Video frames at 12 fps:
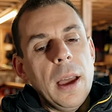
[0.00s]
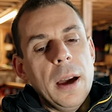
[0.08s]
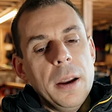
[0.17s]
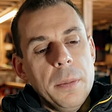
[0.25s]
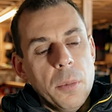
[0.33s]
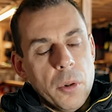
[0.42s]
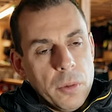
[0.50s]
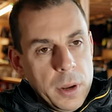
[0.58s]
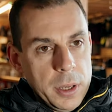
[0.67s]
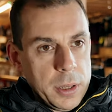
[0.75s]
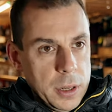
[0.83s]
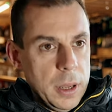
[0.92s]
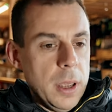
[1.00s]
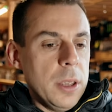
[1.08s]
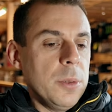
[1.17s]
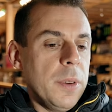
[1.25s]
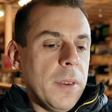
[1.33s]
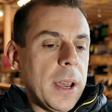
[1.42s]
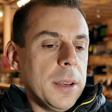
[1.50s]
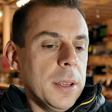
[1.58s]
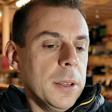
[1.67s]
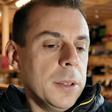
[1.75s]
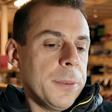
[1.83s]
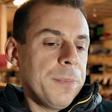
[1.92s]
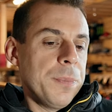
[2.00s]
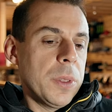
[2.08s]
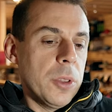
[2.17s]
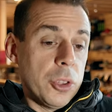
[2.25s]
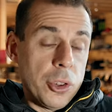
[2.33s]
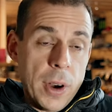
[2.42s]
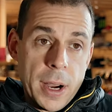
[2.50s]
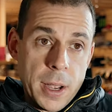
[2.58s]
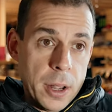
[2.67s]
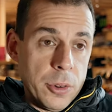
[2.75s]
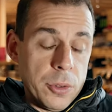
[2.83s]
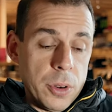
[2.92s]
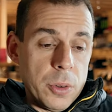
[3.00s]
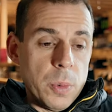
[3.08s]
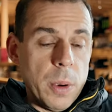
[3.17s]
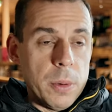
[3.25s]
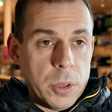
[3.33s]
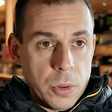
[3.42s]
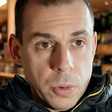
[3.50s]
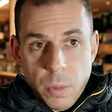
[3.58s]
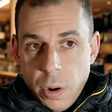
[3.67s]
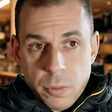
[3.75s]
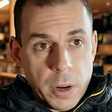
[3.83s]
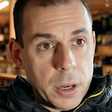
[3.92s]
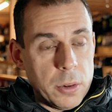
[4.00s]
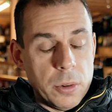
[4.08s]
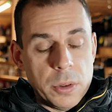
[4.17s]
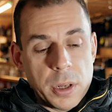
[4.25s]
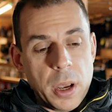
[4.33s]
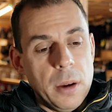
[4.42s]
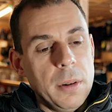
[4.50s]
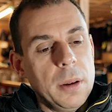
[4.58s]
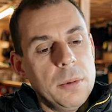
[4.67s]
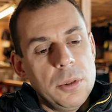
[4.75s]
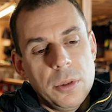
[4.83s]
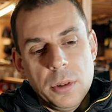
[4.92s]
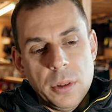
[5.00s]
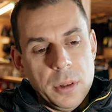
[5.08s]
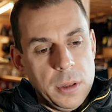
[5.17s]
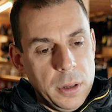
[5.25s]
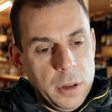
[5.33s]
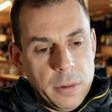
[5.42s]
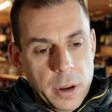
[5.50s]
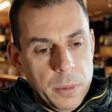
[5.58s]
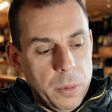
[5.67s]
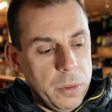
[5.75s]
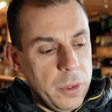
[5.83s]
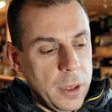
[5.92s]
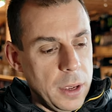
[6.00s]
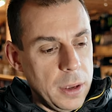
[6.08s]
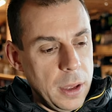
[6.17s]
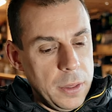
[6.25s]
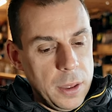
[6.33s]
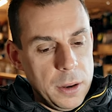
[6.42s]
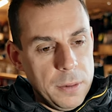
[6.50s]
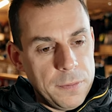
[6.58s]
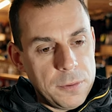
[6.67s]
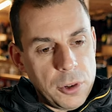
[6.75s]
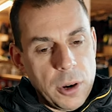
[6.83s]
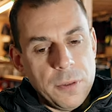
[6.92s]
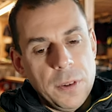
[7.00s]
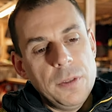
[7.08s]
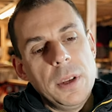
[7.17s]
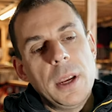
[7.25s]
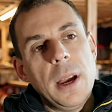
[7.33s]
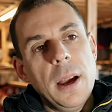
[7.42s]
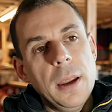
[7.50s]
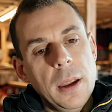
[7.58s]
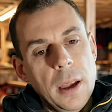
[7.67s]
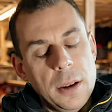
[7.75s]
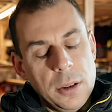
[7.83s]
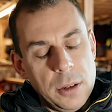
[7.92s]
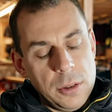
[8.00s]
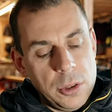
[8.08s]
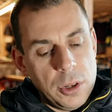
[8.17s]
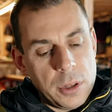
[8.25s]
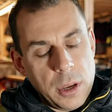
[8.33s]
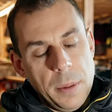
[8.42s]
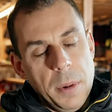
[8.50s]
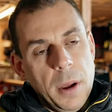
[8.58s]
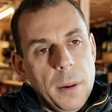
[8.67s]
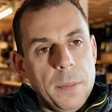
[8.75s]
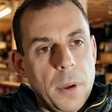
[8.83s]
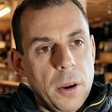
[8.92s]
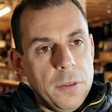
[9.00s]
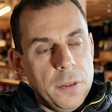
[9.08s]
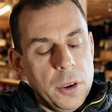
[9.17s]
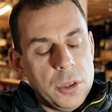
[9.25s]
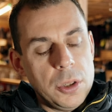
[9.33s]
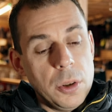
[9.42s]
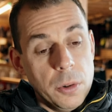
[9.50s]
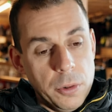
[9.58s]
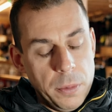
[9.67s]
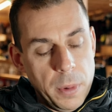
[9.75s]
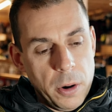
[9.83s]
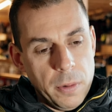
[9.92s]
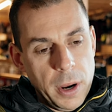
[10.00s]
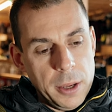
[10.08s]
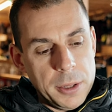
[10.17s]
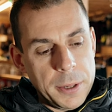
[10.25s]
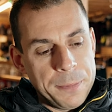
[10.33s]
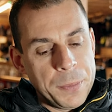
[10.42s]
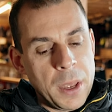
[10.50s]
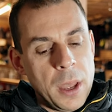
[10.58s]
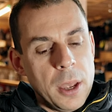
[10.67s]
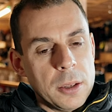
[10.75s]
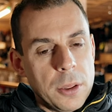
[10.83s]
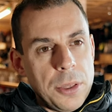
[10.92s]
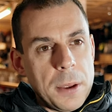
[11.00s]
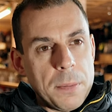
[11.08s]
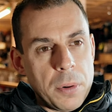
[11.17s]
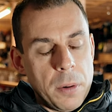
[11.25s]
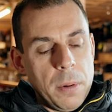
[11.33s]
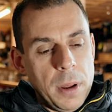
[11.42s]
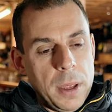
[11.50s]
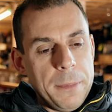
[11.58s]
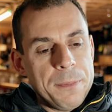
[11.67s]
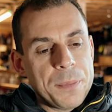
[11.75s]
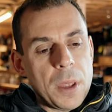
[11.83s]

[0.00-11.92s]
And in more recent years, we've added the Track 100, where we saw world records going, which was just an incredible thing. And then a Trail 50K, and just coming up, our first 200 mile race. So I think probably